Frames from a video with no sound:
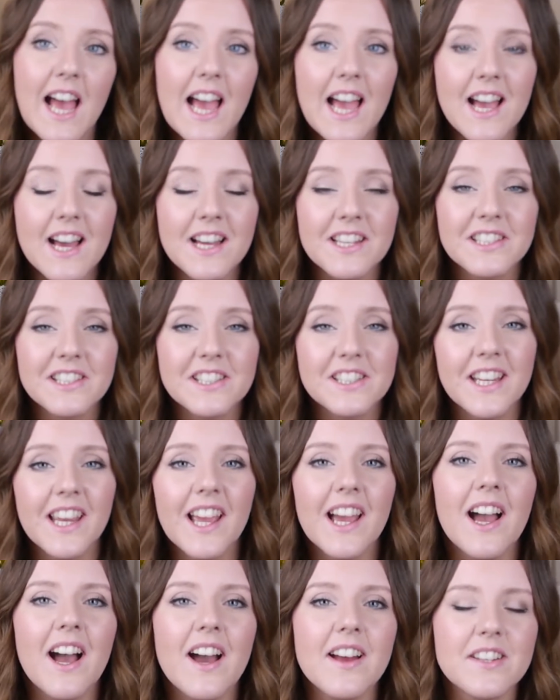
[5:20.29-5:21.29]
And
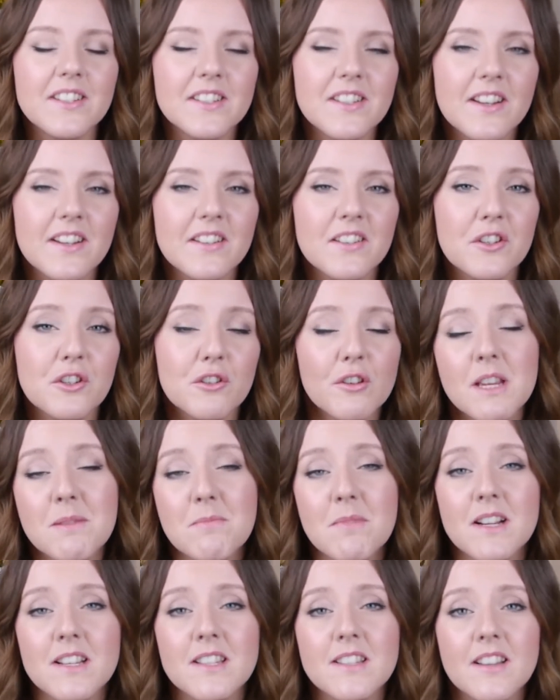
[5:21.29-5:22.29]
yeah, I decided to treat
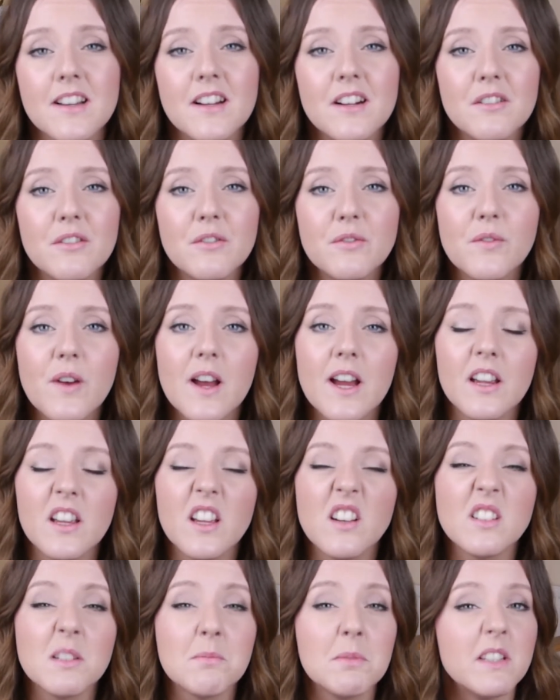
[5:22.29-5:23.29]
myself and
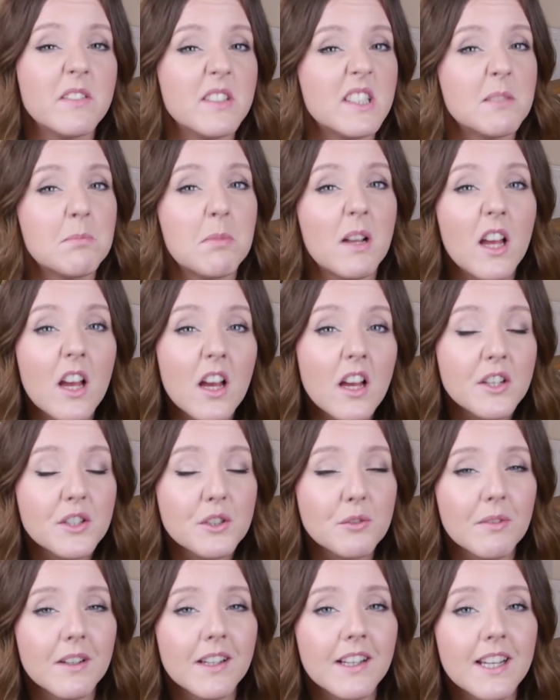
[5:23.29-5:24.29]
go on a bit of a
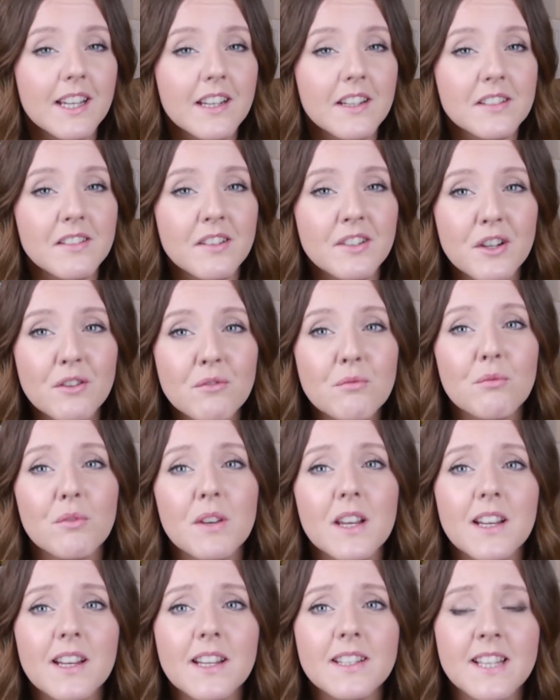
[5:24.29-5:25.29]
splurge really, because I don't
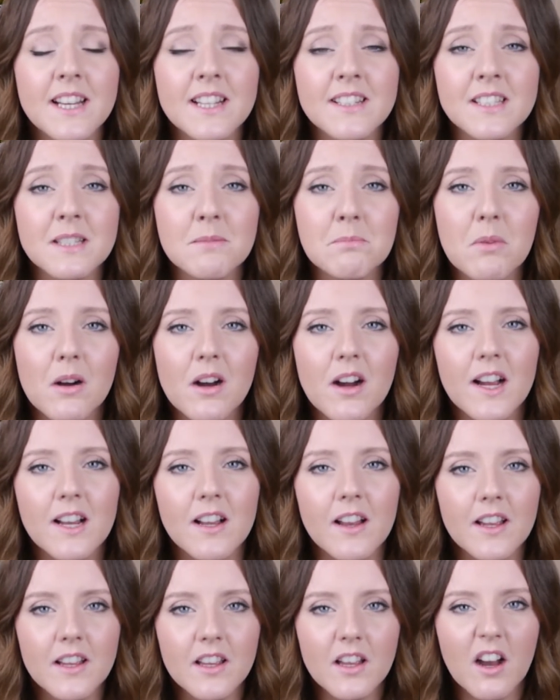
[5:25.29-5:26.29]
really tend to buy
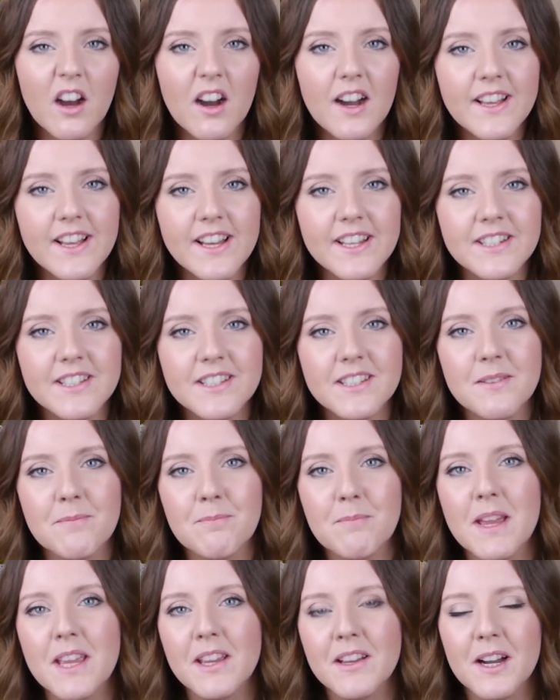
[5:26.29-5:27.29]
like high-end
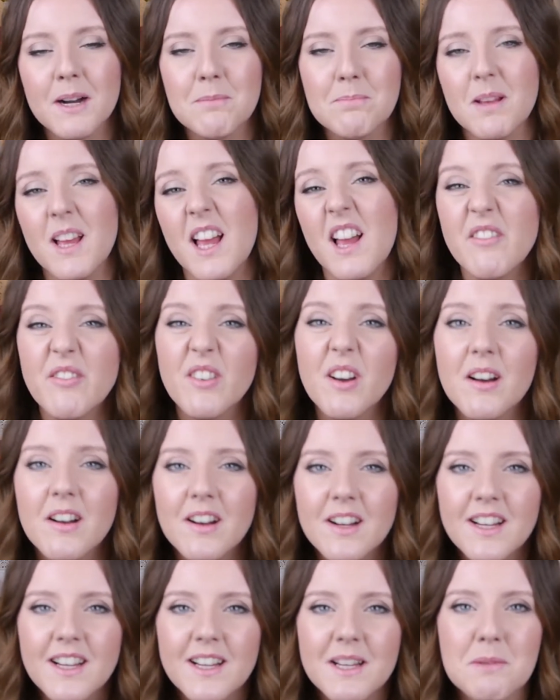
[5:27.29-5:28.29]
makeup ever
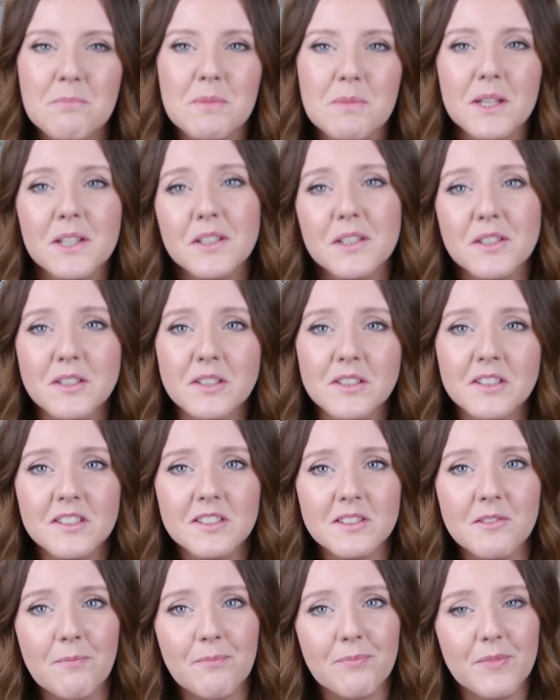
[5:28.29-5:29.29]

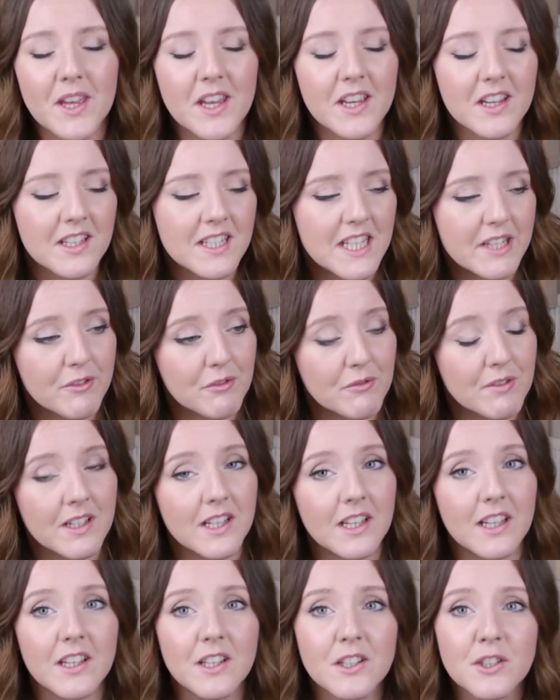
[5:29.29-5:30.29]
because I can never
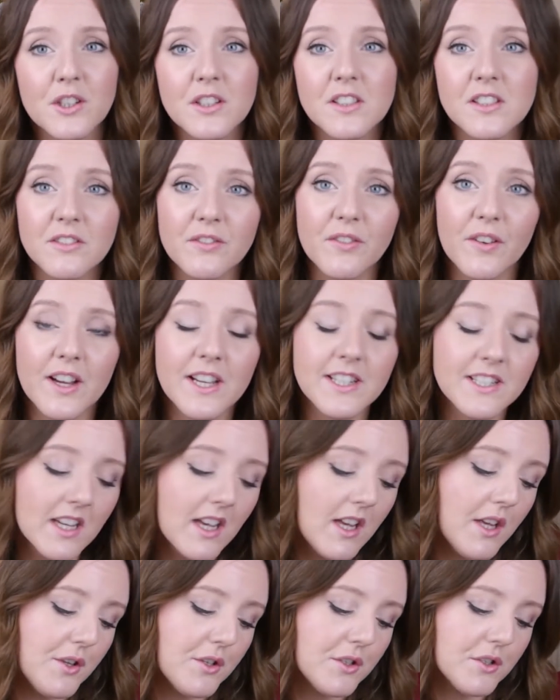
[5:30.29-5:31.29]
really justify it.
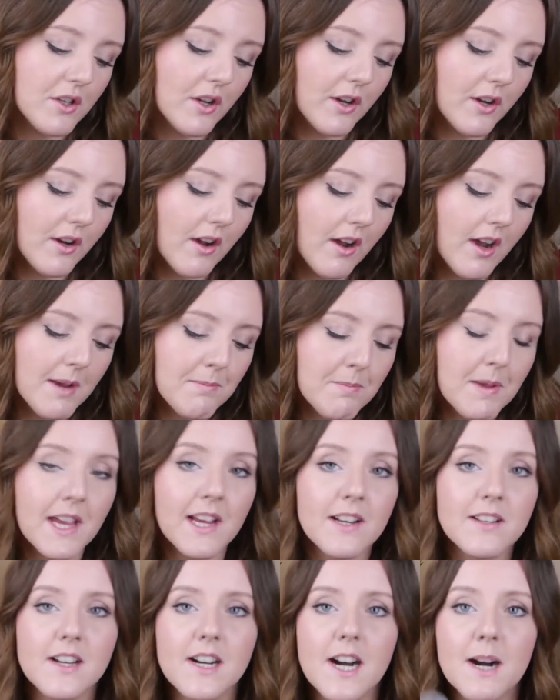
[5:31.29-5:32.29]
So I
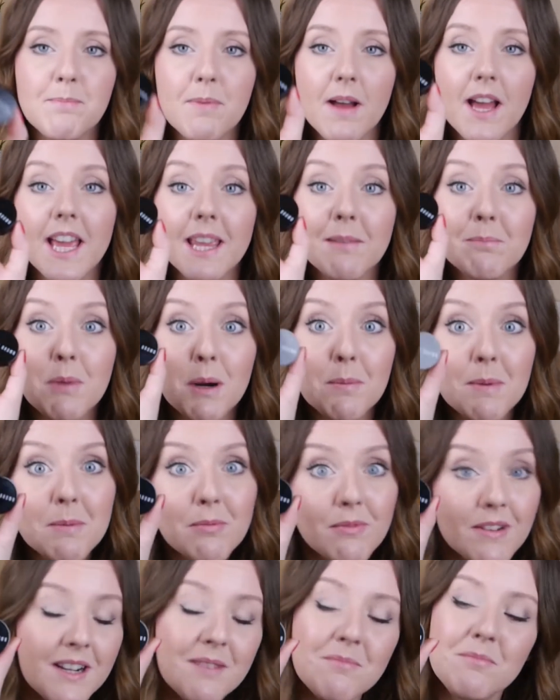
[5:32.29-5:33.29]
picked up a Bobbi
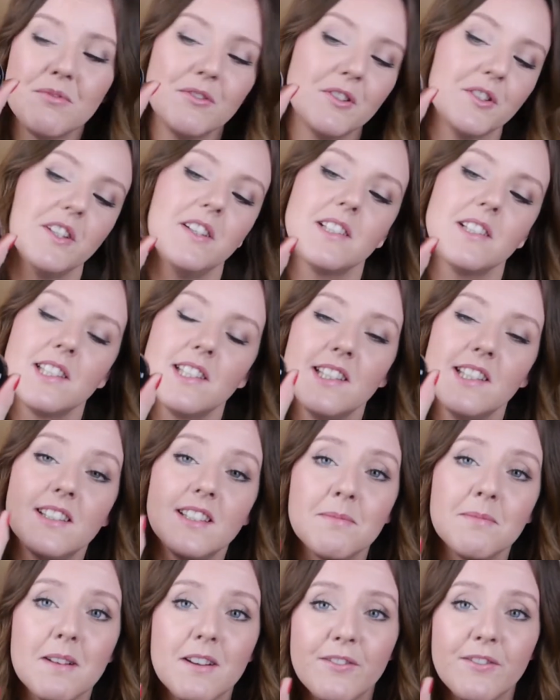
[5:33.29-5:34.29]
Brown product. This
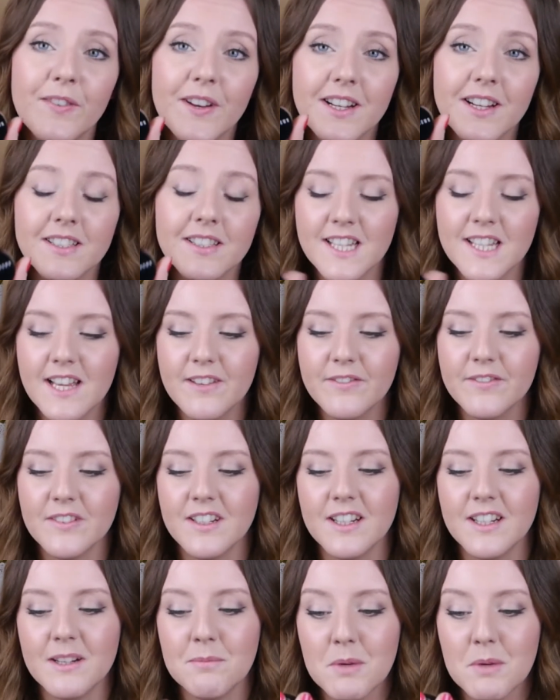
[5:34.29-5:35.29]
is my first
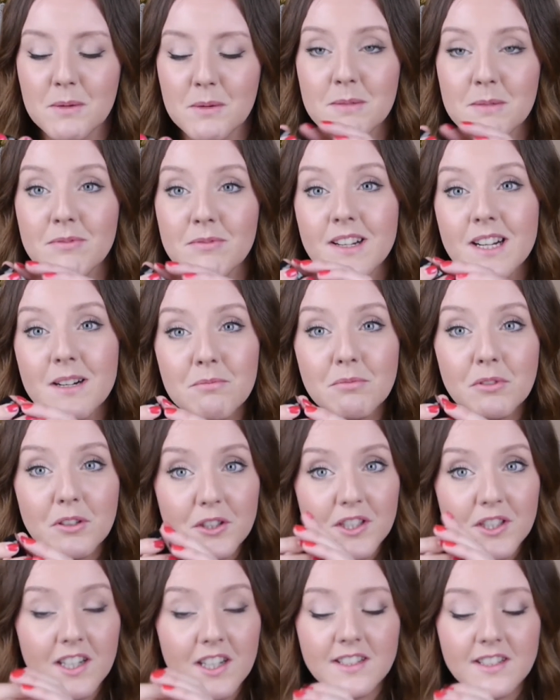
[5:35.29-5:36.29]
ever Bobbi Brown
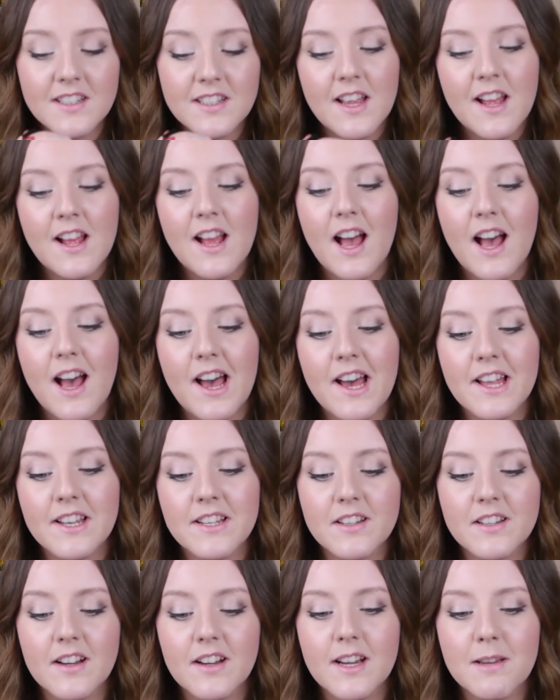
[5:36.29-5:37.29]
product,
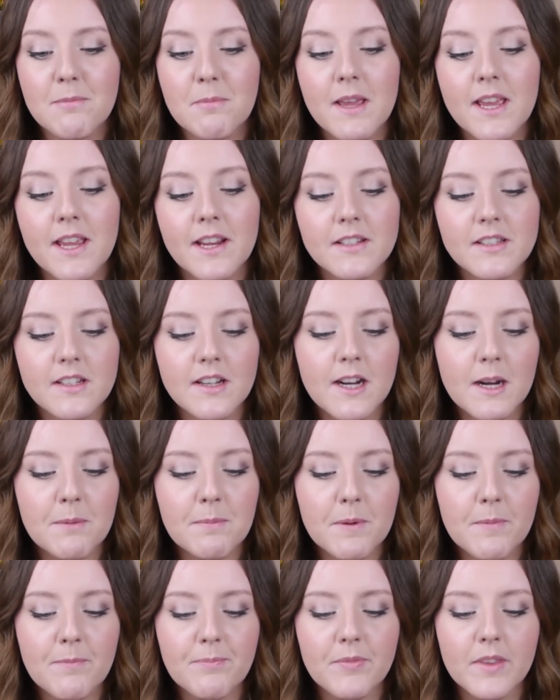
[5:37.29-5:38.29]
and I picked up
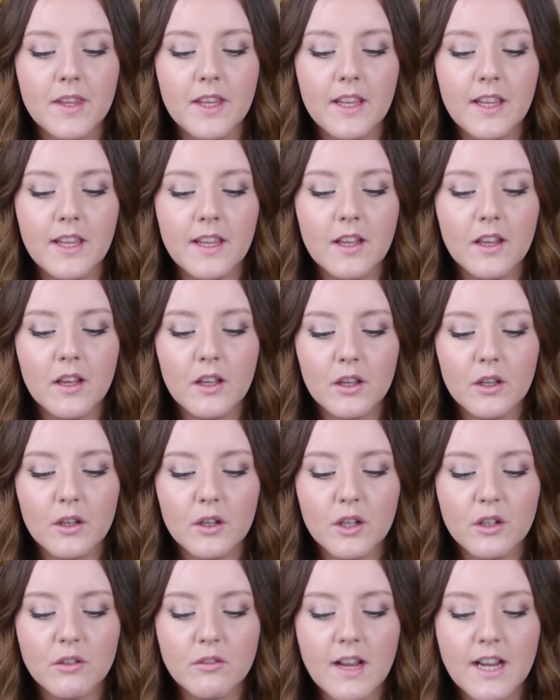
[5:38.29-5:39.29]
the
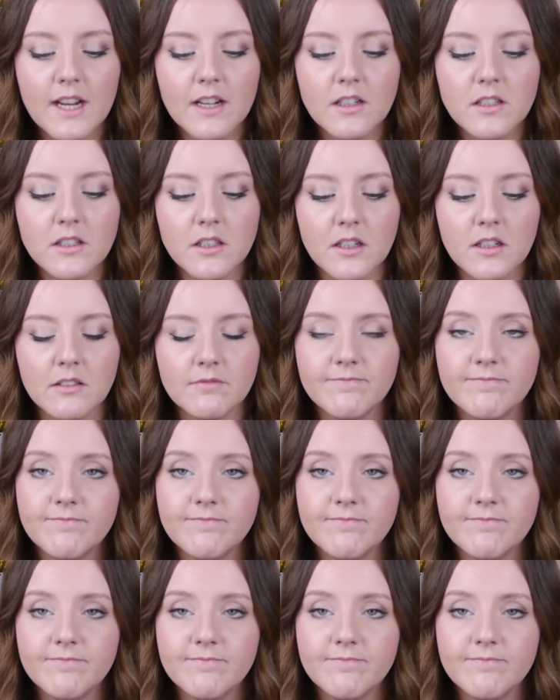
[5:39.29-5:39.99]
corrector.